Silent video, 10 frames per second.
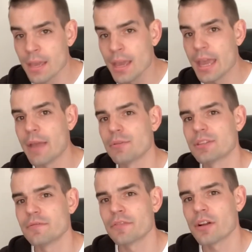It was
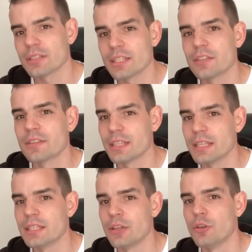St. Francis of
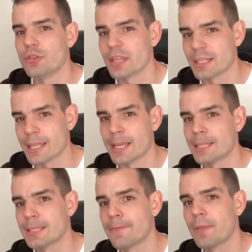Assisi who says
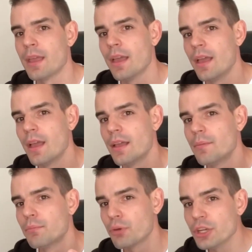this:
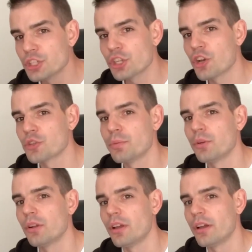"Preach the
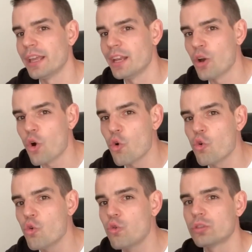gospel in
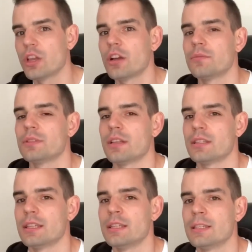all
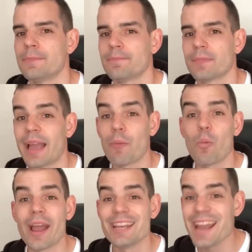circumstances, and
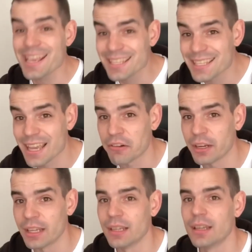when
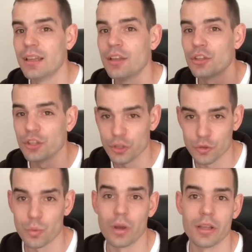necessary,
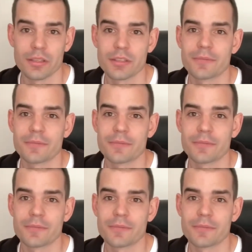use words."